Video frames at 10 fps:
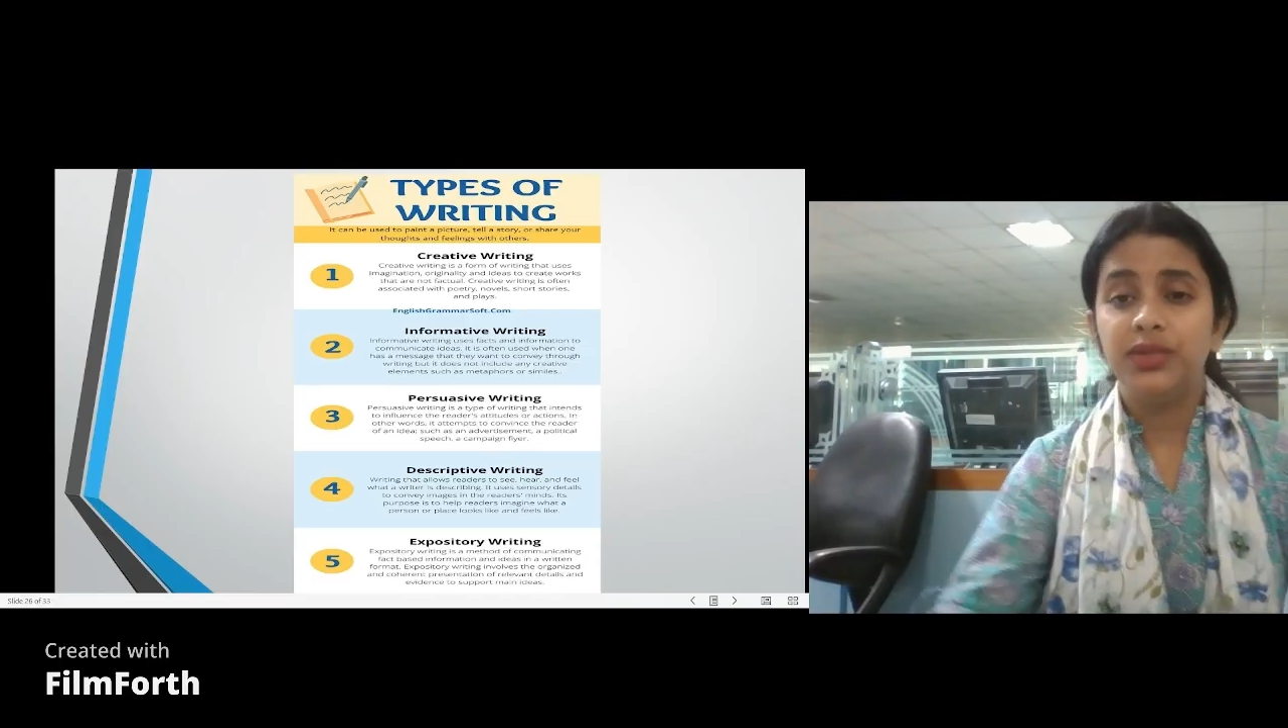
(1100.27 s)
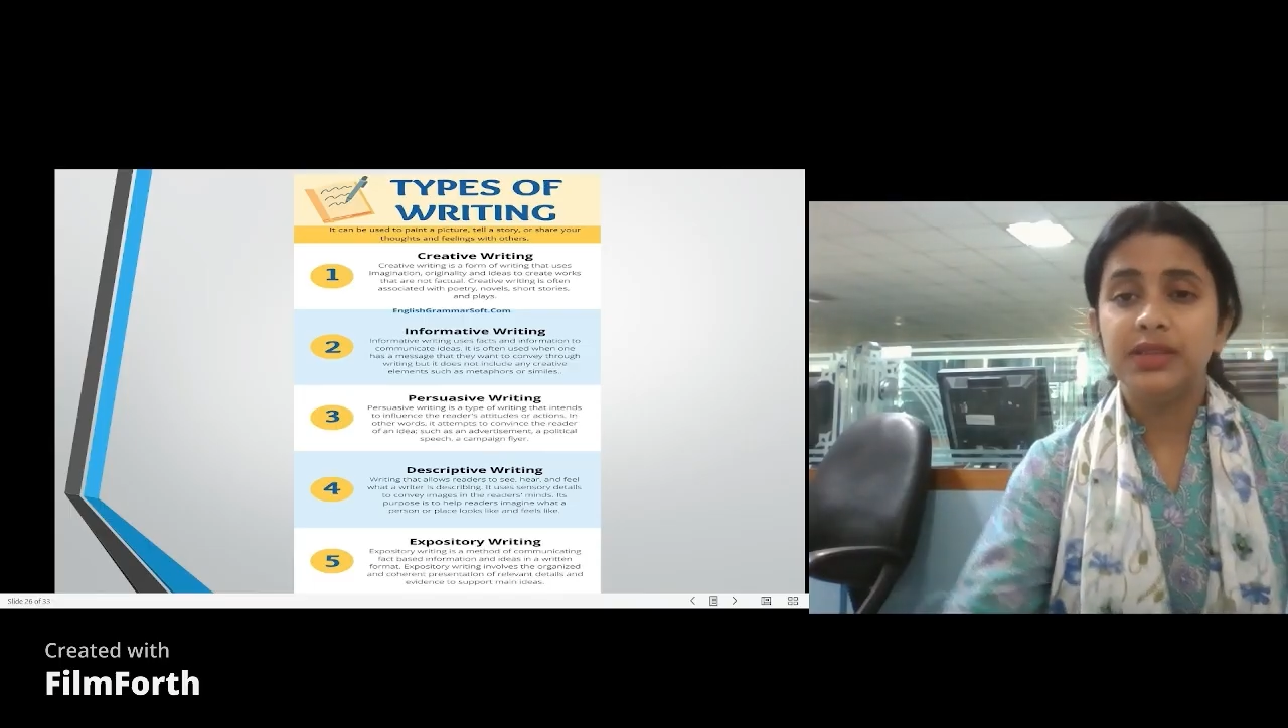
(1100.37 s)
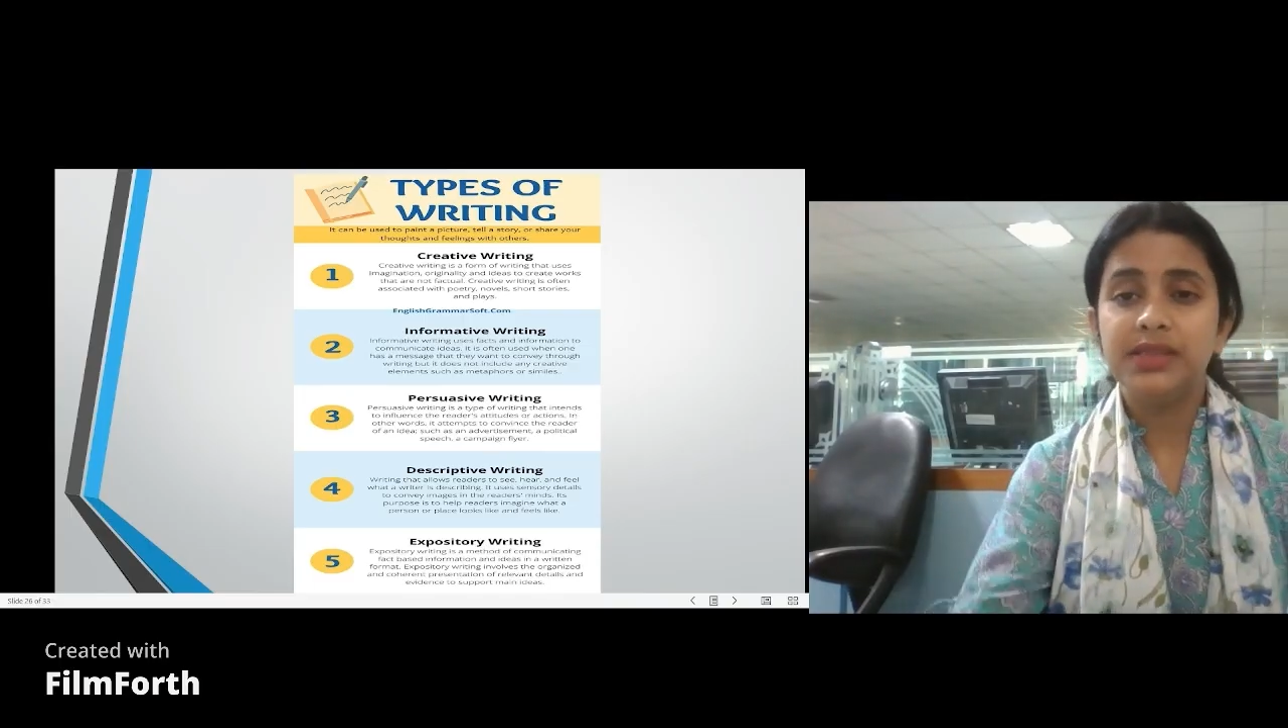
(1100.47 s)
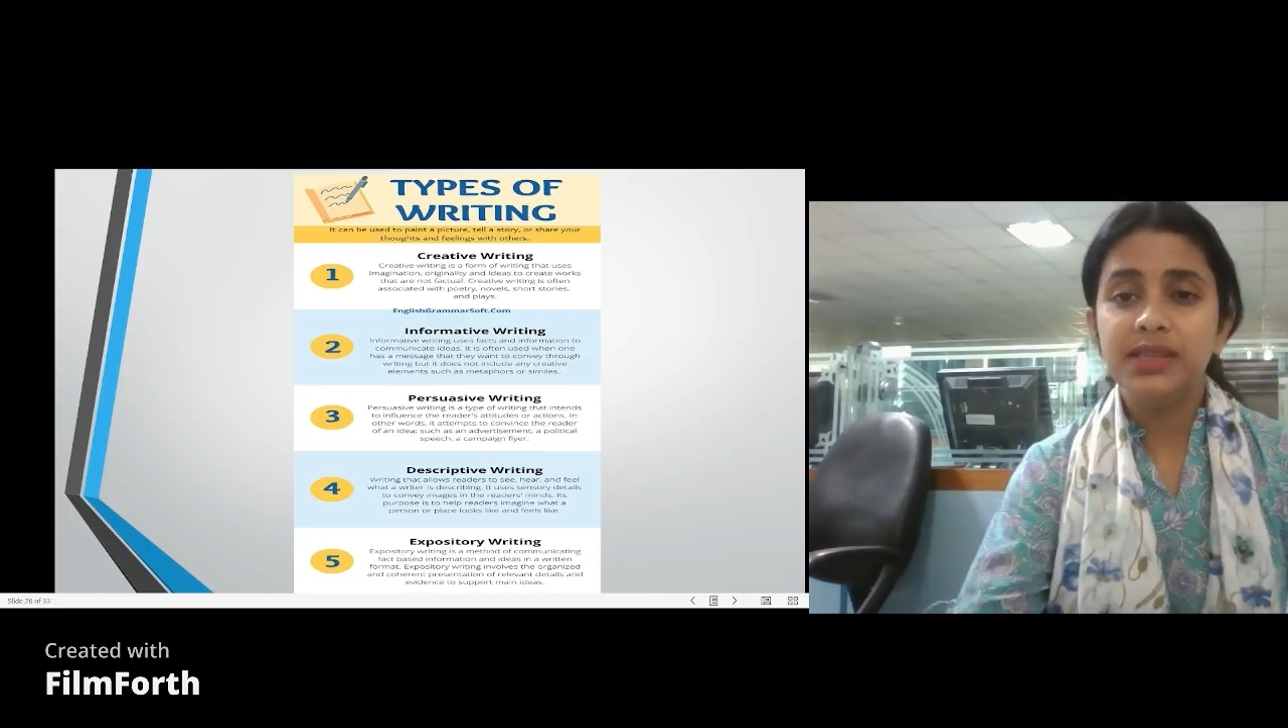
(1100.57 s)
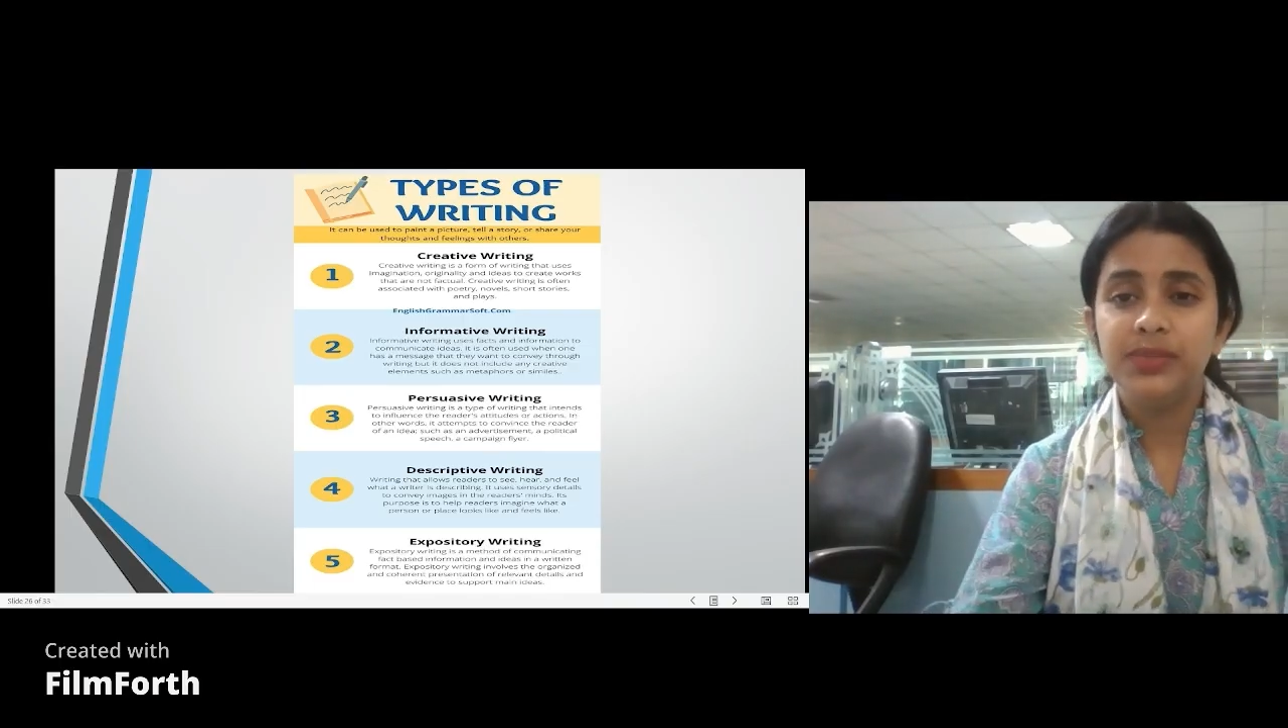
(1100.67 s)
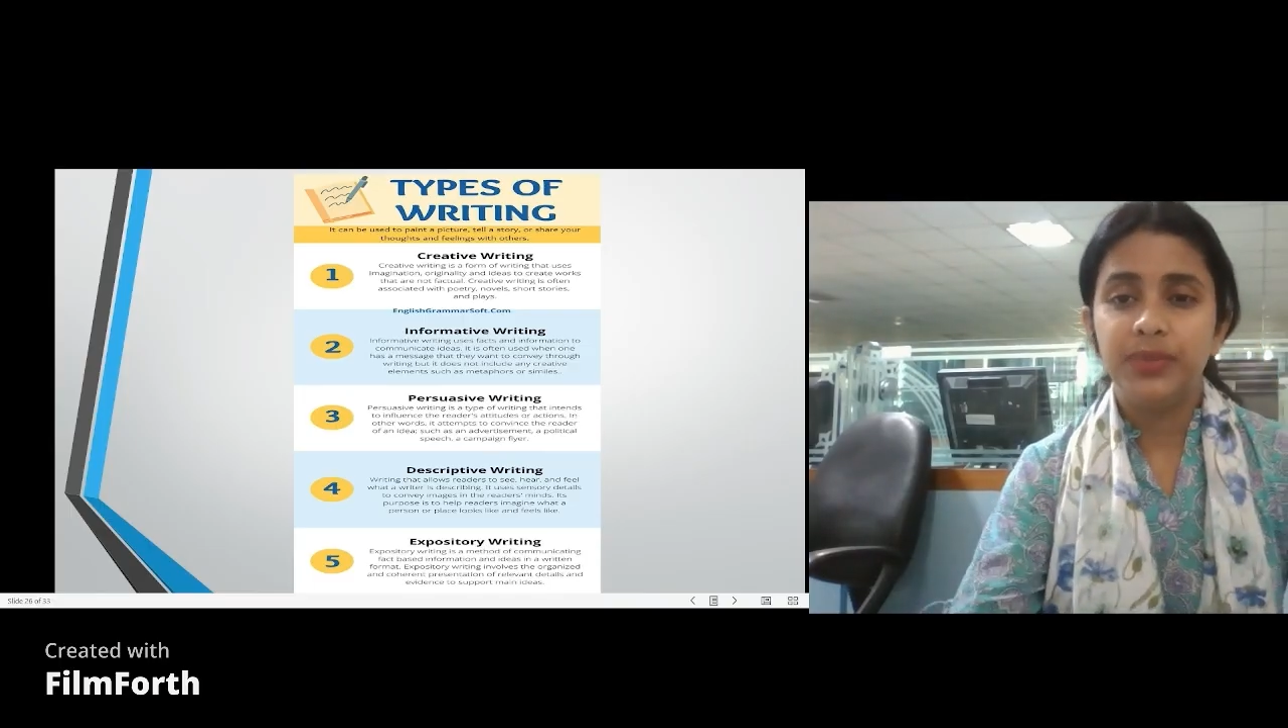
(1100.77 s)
this is